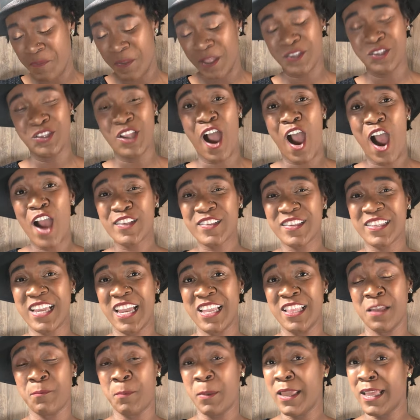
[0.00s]
the dark
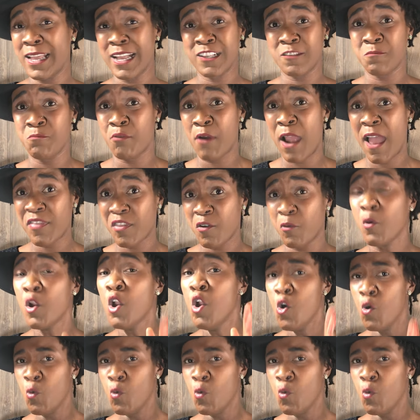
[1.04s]
skinned, because, brethren,